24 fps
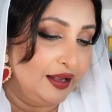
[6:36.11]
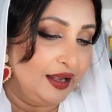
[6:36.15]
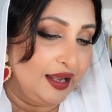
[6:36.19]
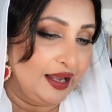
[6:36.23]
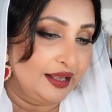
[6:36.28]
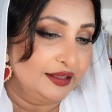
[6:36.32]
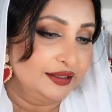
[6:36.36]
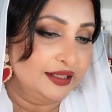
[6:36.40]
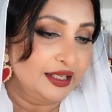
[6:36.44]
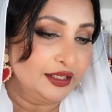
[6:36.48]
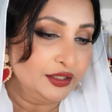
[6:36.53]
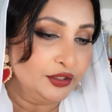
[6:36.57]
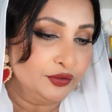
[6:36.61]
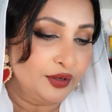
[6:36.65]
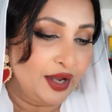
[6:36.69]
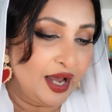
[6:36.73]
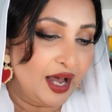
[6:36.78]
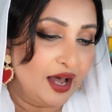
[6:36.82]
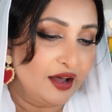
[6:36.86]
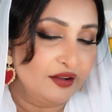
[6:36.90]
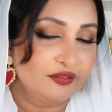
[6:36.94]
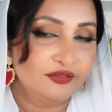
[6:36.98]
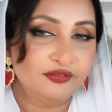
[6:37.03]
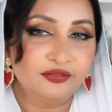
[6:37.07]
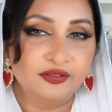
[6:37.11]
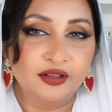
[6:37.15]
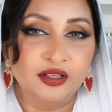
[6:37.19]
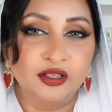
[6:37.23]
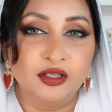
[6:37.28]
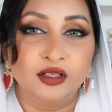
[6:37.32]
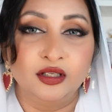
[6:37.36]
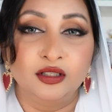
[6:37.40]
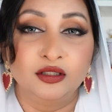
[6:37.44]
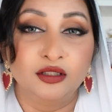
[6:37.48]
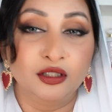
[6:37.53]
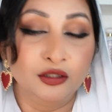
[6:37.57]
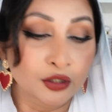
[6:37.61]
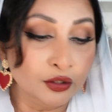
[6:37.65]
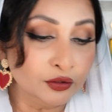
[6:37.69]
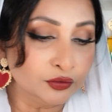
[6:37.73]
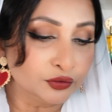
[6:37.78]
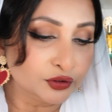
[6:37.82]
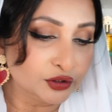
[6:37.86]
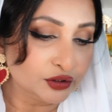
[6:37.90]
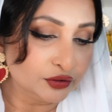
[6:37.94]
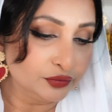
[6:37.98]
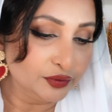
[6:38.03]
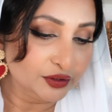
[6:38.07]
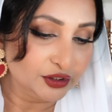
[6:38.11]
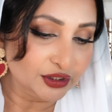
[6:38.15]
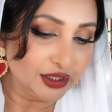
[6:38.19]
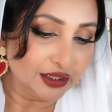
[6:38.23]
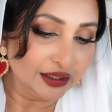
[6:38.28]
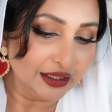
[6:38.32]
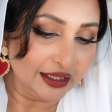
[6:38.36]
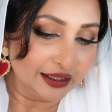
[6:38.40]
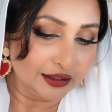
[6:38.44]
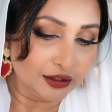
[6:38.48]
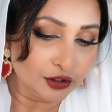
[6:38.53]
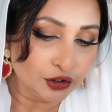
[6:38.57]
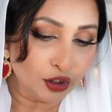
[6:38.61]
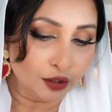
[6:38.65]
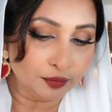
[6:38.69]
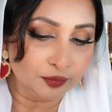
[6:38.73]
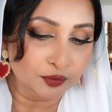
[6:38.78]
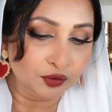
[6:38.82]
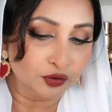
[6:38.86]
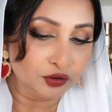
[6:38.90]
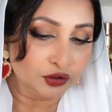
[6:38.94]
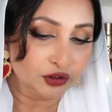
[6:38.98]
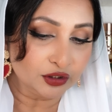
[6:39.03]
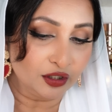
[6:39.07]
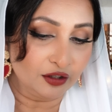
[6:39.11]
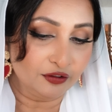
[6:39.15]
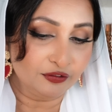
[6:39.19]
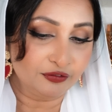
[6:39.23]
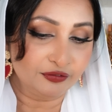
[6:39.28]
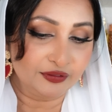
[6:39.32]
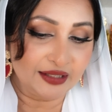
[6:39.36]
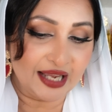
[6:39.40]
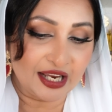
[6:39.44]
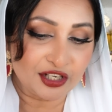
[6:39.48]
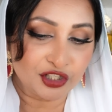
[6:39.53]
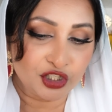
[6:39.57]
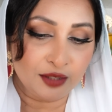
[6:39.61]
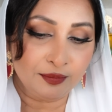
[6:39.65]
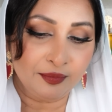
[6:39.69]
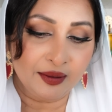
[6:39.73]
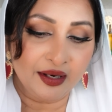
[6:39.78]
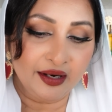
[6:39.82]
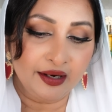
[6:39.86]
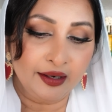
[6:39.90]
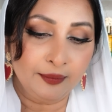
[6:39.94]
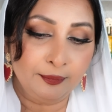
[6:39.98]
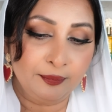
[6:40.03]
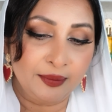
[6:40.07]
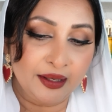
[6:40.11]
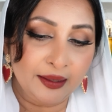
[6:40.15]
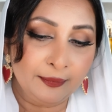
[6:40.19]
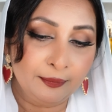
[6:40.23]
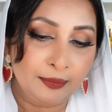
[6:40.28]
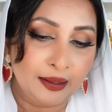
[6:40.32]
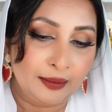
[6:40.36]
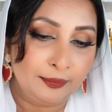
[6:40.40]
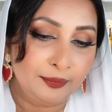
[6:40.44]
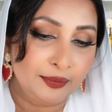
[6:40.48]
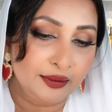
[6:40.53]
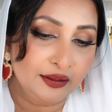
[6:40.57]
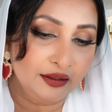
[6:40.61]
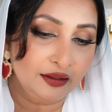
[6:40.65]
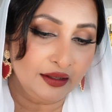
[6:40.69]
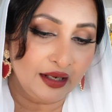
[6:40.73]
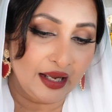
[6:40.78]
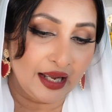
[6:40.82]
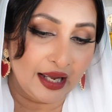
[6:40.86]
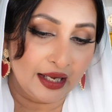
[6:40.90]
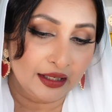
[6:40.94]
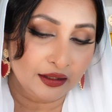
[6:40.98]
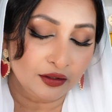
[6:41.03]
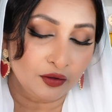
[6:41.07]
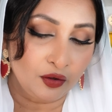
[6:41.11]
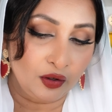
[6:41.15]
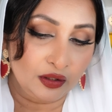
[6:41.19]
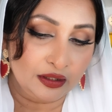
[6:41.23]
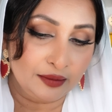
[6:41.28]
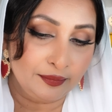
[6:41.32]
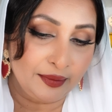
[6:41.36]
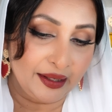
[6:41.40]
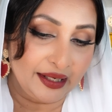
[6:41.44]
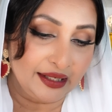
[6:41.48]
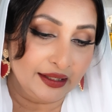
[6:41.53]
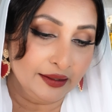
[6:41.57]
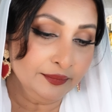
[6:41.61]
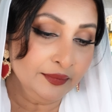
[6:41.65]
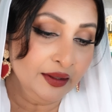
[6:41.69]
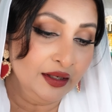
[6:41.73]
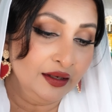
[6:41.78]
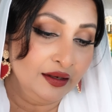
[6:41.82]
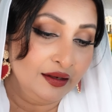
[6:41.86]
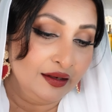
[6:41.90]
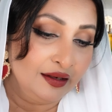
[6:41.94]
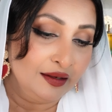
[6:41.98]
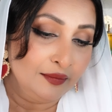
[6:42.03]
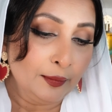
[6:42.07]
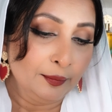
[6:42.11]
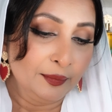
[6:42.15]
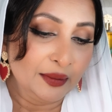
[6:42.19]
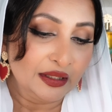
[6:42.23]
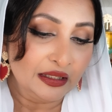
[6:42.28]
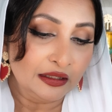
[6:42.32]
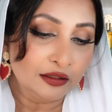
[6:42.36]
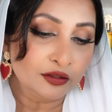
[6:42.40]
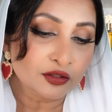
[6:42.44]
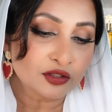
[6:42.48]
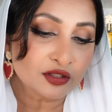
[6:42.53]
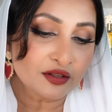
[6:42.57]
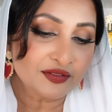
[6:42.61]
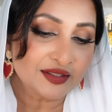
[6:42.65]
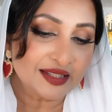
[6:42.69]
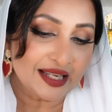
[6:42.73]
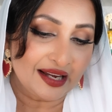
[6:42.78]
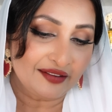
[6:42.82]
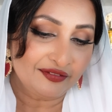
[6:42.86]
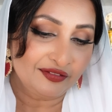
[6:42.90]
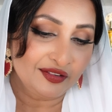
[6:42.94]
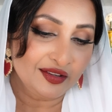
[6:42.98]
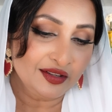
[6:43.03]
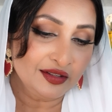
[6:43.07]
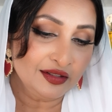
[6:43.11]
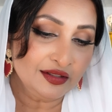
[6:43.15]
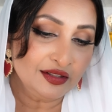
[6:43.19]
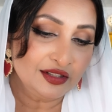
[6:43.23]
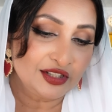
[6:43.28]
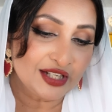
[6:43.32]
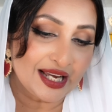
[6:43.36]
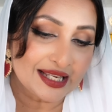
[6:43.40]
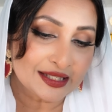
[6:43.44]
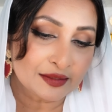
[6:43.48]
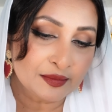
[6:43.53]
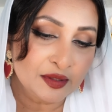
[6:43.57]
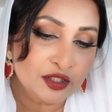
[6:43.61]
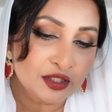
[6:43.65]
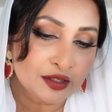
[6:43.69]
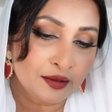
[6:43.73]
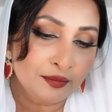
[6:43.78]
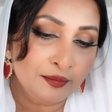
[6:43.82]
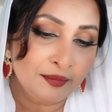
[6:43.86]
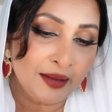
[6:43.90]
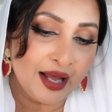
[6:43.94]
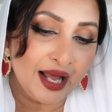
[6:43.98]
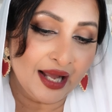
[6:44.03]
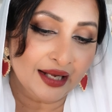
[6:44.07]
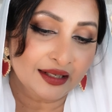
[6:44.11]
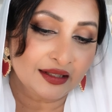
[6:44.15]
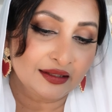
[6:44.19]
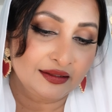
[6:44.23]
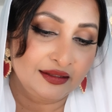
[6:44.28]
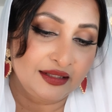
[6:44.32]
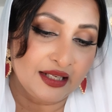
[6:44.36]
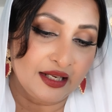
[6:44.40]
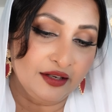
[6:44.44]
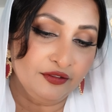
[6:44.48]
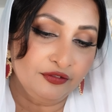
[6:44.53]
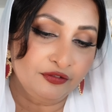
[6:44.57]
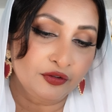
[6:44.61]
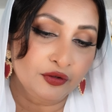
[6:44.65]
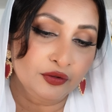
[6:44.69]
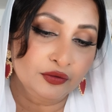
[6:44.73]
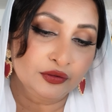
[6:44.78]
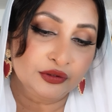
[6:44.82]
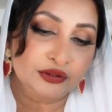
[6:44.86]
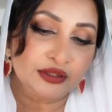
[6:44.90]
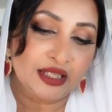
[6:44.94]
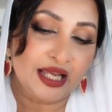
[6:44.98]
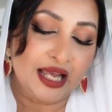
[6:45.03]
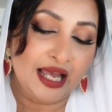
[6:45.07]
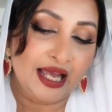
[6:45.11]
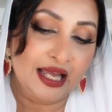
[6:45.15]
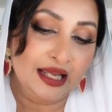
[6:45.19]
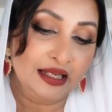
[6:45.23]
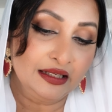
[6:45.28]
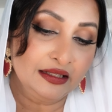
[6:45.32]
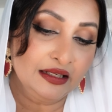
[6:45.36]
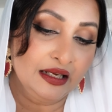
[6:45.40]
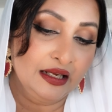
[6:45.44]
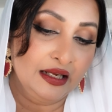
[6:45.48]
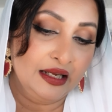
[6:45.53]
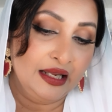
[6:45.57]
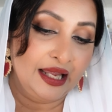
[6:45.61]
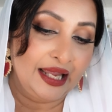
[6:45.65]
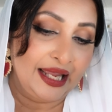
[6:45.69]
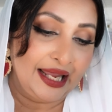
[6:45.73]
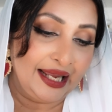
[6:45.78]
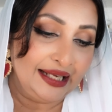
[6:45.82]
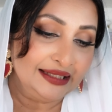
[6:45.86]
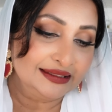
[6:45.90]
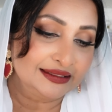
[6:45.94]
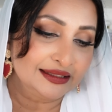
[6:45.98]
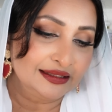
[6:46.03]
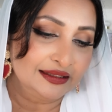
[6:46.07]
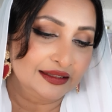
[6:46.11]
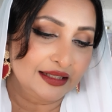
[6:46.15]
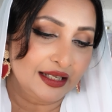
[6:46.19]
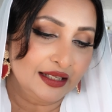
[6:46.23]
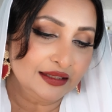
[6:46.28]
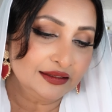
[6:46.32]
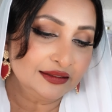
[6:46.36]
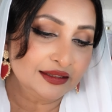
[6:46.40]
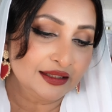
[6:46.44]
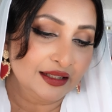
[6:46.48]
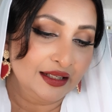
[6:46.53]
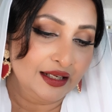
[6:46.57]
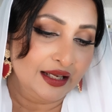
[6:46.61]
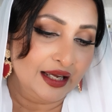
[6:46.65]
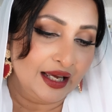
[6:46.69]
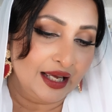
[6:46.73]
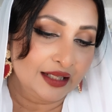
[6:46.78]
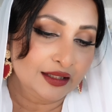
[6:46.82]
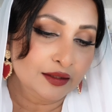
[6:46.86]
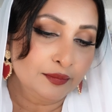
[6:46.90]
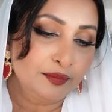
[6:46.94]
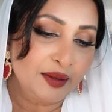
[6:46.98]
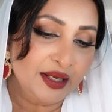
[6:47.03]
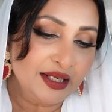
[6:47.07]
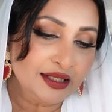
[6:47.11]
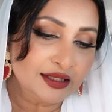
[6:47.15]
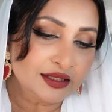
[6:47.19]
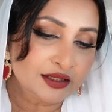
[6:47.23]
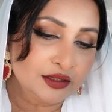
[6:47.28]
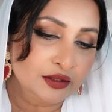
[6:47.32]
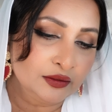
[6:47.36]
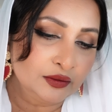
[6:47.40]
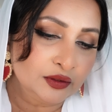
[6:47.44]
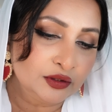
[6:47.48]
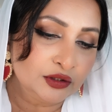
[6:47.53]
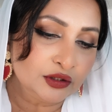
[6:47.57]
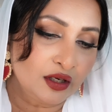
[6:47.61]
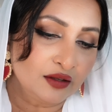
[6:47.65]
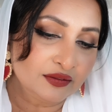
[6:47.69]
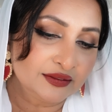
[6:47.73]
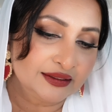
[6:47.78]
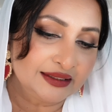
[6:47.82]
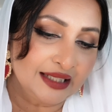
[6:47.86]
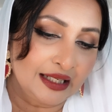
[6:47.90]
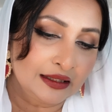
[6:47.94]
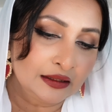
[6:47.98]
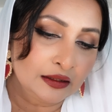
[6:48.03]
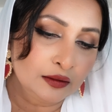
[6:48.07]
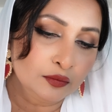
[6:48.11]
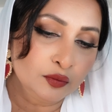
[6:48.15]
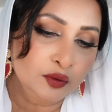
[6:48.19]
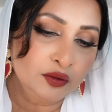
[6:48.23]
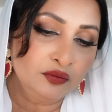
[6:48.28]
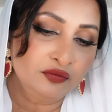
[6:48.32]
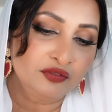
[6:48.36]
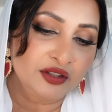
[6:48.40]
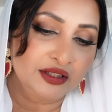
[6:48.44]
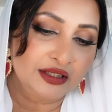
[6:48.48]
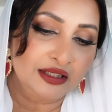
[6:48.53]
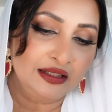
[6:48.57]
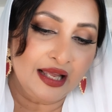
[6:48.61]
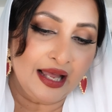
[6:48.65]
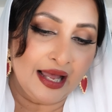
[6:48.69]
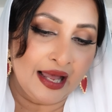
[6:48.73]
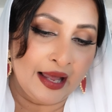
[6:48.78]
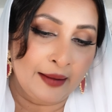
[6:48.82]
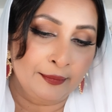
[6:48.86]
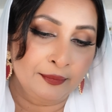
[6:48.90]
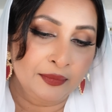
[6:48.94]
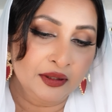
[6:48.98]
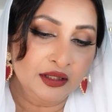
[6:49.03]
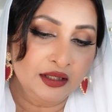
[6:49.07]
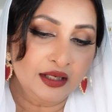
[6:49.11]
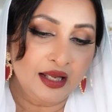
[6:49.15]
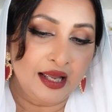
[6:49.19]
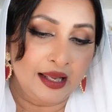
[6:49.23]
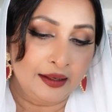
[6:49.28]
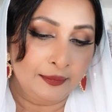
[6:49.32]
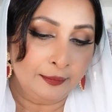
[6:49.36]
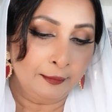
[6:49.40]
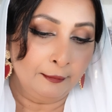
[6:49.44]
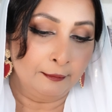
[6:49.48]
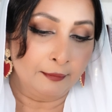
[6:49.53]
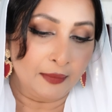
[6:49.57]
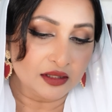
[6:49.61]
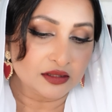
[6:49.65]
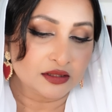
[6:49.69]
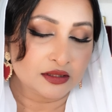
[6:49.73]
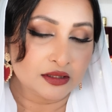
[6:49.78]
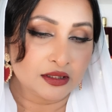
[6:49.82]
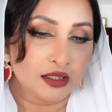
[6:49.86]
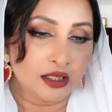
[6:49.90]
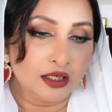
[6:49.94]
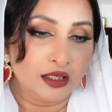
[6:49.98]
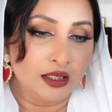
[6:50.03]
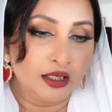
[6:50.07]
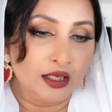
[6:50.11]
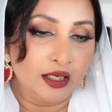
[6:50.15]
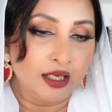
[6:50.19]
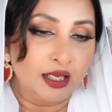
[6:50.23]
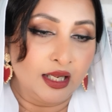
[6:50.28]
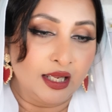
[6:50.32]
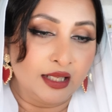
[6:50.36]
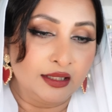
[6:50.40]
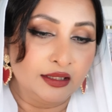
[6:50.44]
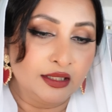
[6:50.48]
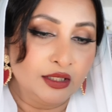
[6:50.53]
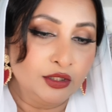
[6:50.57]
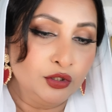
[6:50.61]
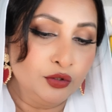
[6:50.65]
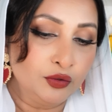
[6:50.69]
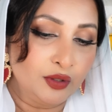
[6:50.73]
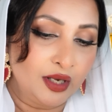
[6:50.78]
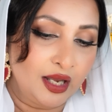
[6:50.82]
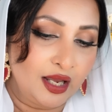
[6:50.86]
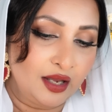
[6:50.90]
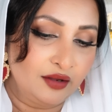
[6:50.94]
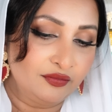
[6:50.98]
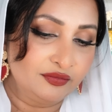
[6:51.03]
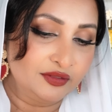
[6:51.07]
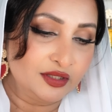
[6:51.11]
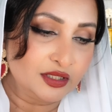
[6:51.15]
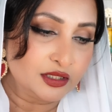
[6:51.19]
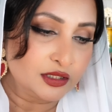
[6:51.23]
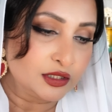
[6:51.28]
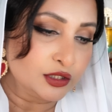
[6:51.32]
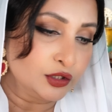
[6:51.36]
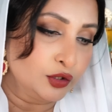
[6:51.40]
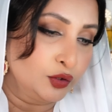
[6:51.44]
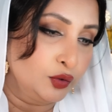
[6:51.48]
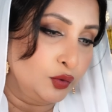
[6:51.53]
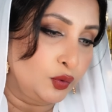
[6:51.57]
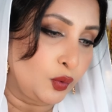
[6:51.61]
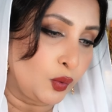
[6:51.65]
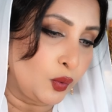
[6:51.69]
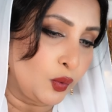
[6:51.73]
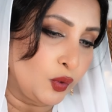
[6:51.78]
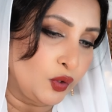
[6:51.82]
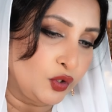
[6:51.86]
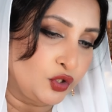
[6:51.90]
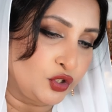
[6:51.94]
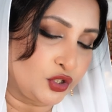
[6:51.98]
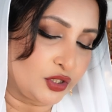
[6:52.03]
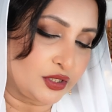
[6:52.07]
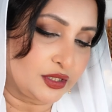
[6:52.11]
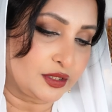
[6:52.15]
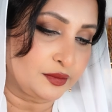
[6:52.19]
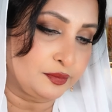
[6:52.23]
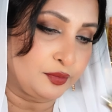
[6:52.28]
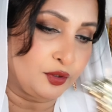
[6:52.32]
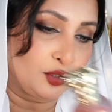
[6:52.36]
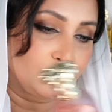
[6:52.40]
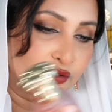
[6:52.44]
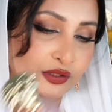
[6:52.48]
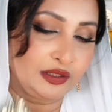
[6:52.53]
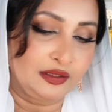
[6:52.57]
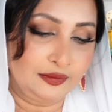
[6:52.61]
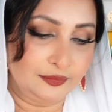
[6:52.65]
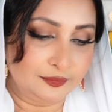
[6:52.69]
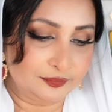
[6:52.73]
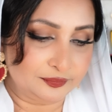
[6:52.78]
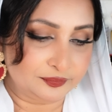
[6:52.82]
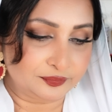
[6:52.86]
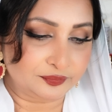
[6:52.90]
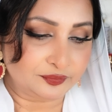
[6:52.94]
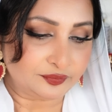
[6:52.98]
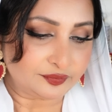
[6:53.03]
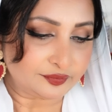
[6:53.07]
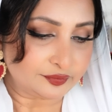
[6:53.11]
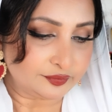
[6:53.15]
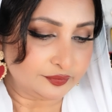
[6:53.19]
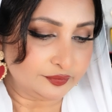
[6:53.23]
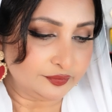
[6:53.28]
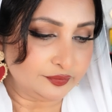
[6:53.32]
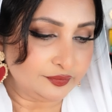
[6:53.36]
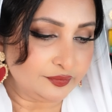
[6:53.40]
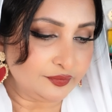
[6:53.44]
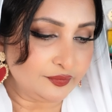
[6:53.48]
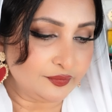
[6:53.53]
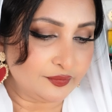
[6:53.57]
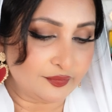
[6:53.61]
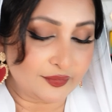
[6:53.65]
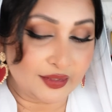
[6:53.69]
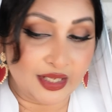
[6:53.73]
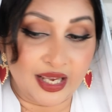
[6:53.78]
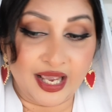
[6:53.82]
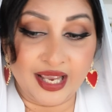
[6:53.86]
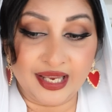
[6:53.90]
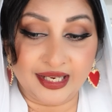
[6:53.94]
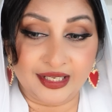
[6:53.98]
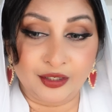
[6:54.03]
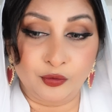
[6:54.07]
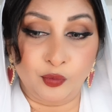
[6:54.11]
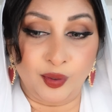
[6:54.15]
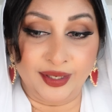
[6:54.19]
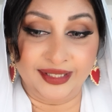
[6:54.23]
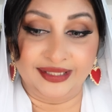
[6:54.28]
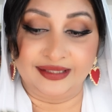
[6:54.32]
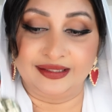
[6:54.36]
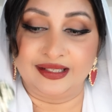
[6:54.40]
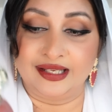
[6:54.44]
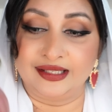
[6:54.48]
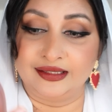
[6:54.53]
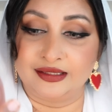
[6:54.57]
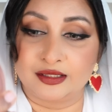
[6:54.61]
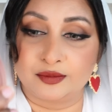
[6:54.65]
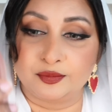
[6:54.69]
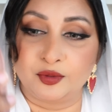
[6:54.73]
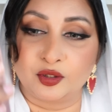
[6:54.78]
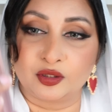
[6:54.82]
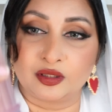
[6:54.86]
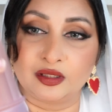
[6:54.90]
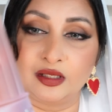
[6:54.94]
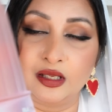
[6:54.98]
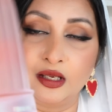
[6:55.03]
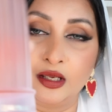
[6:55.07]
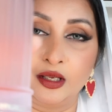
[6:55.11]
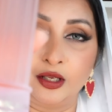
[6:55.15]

And then you have the notes, which are like the top notes of nashi pear, pink pepper, and olibanum. Middle notes of saffron, jasmine sambac, teff rose, and hazelnut. And the base notes of sandalwood, vanilla, amber, and musk. And then you have this gorgeous bottle. I quite like this bottle